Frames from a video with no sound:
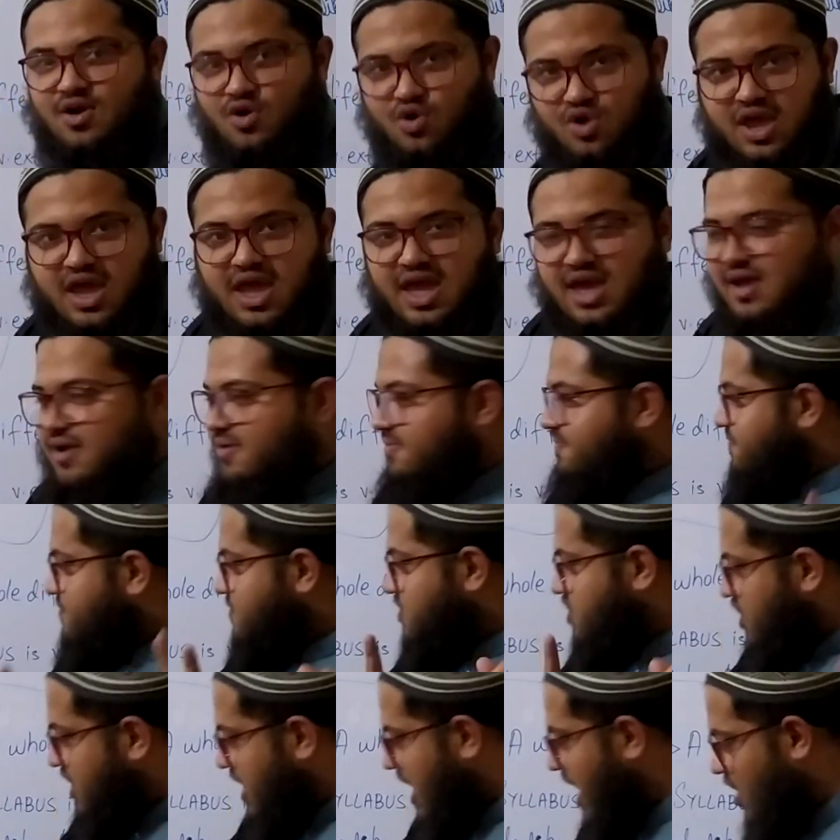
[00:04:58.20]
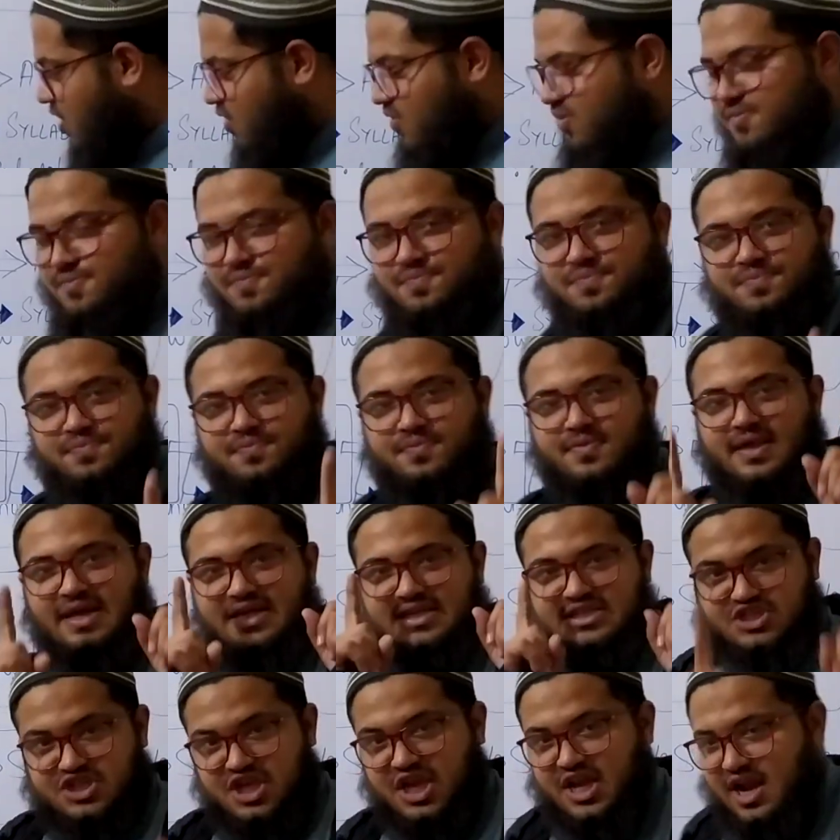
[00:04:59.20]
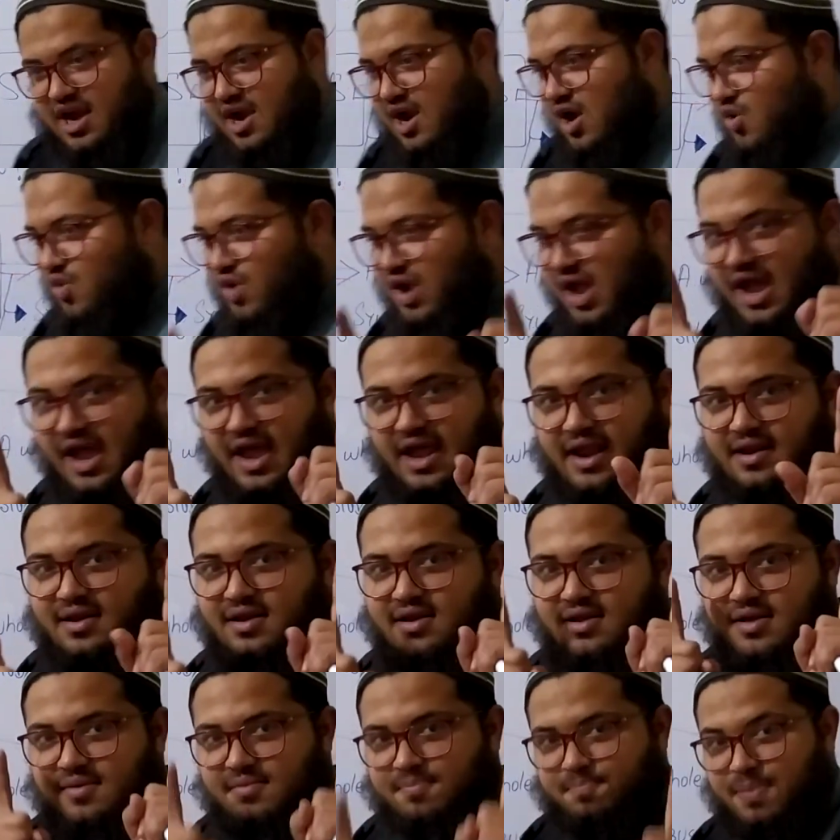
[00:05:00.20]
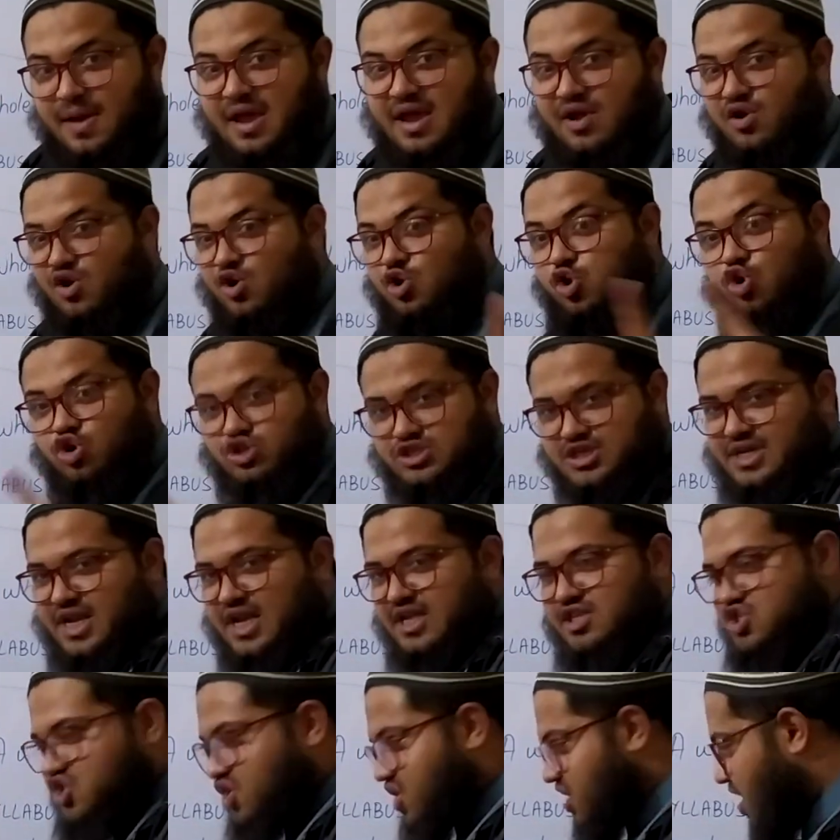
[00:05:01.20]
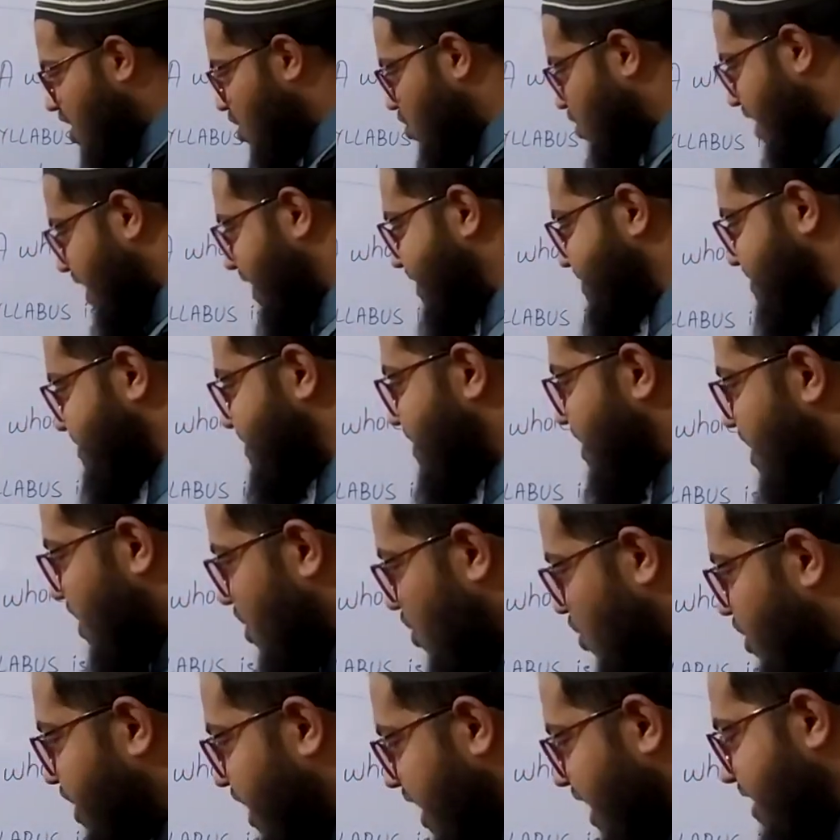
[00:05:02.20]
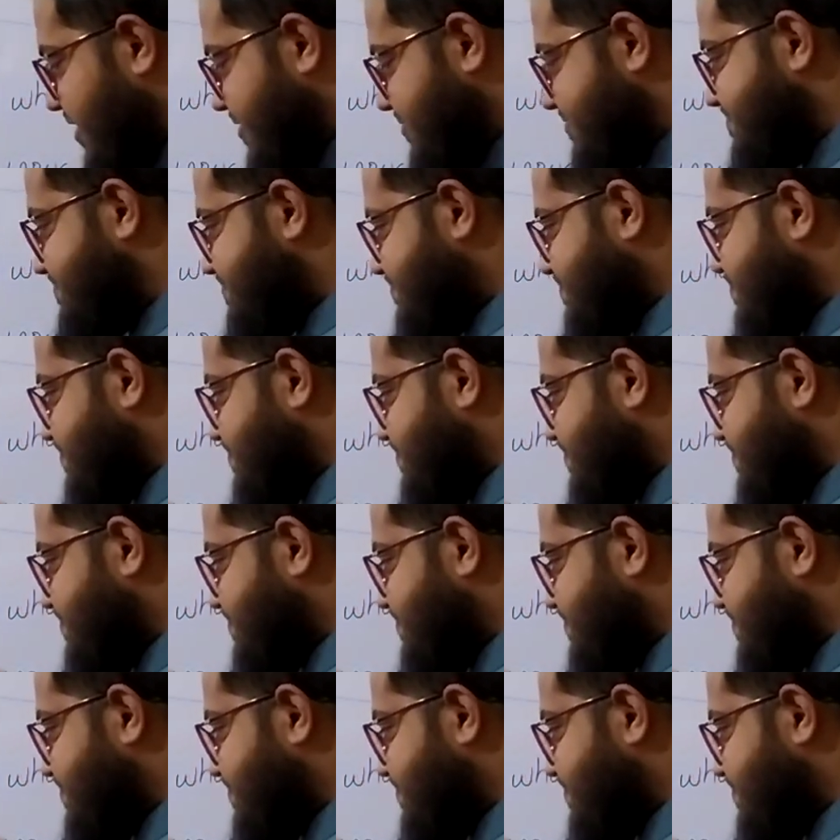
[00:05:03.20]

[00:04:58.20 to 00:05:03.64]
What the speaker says: Okay, so now stick around and pay close attention now, guys. Okay,